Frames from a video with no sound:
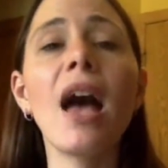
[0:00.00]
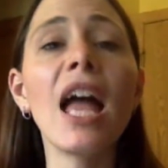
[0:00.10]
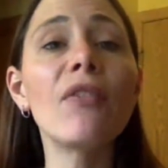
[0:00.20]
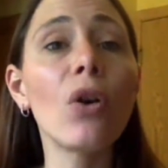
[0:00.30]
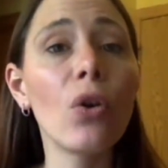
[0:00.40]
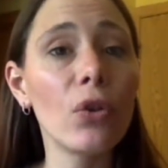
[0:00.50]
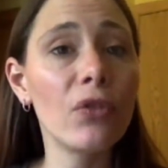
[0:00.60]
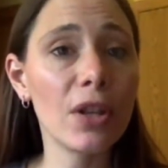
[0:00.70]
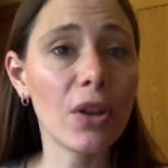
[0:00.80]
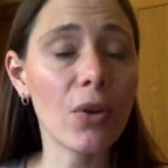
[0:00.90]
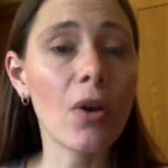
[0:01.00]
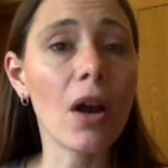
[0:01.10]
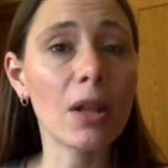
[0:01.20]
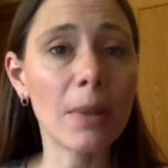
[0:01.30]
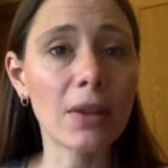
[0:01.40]
I have a whole video
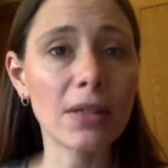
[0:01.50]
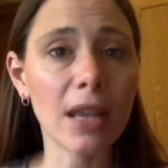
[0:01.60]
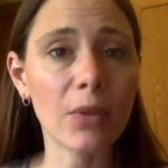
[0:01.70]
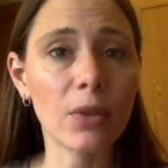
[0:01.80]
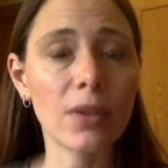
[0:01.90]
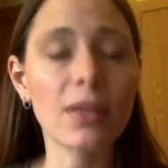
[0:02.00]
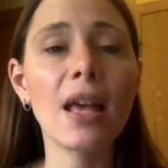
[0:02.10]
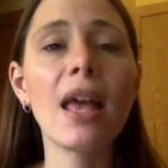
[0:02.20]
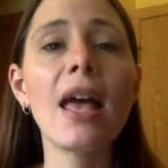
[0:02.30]
all about sight words,